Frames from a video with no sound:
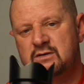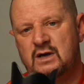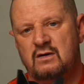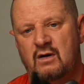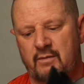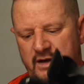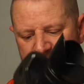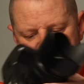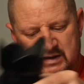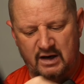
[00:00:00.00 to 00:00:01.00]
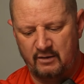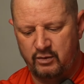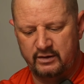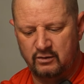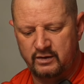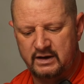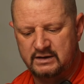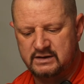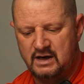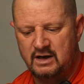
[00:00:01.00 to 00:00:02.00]
So, I mean, it's still up with all
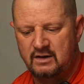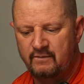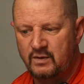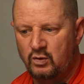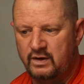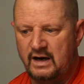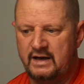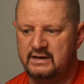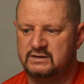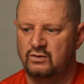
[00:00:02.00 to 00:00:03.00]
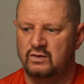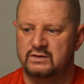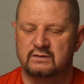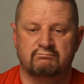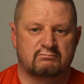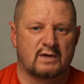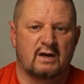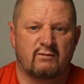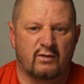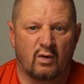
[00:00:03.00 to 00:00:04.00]
these, all the latest sort of
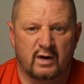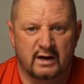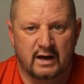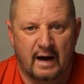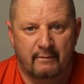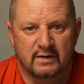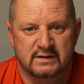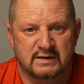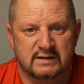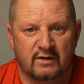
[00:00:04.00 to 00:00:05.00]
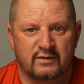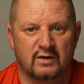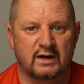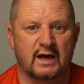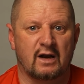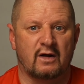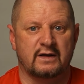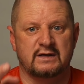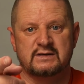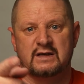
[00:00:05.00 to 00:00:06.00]
vlogging cameras and stuff you can get, like
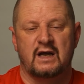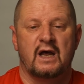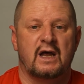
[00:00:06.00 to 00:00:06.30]
the